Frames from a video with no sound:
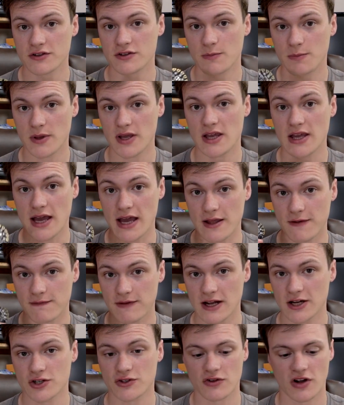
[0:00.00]
it to be a
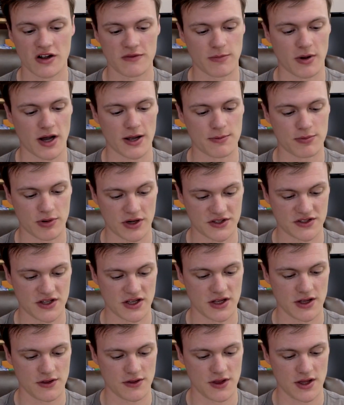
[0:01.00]
flash drive by
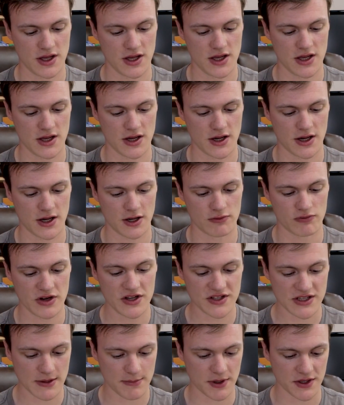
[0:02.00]
pressing the
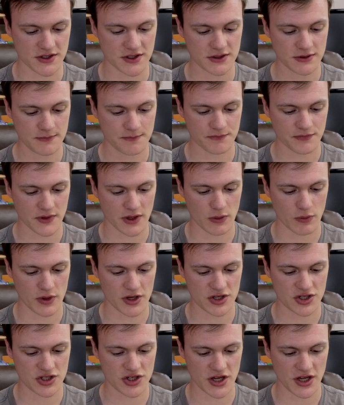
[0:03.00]
reset button,
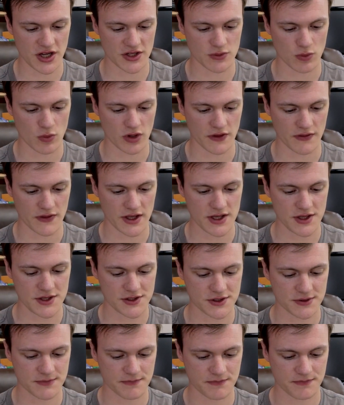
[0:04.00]
which is one of
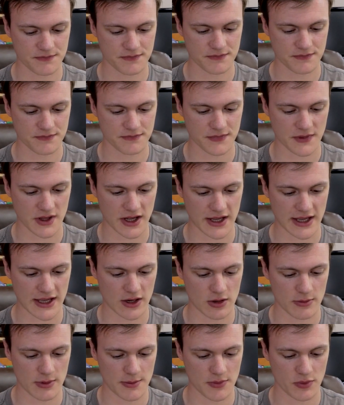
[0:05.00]
these. I
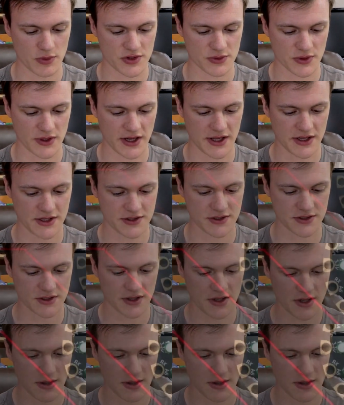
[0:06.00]
cannot remember which one it is,